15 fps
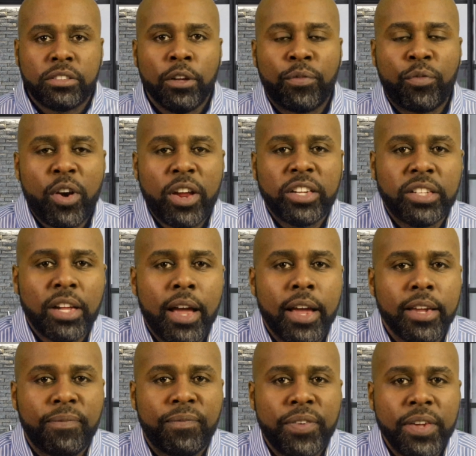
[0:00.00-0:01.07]
The
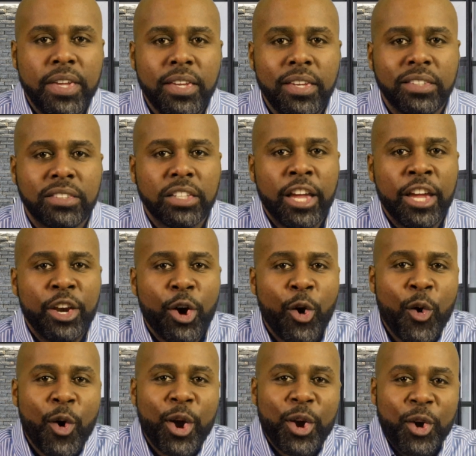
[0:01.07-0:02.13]
franchise fees and
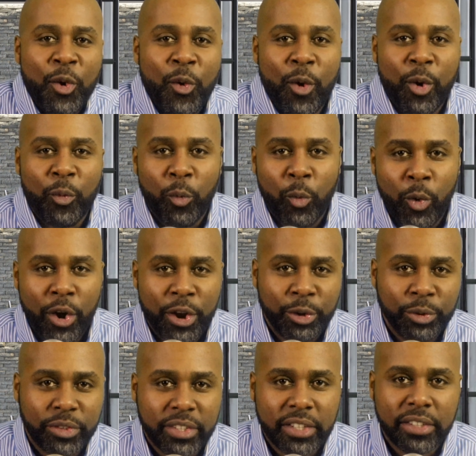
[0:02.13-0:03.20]
ongoing
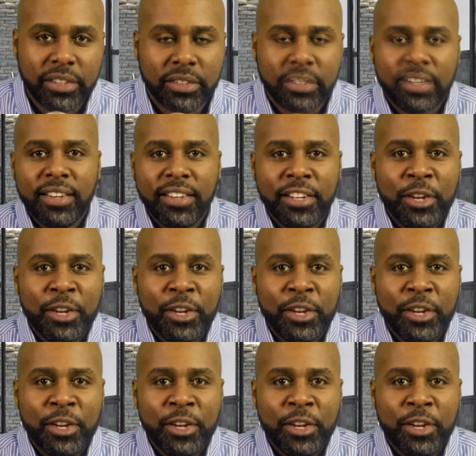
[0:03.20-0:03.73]
royalties,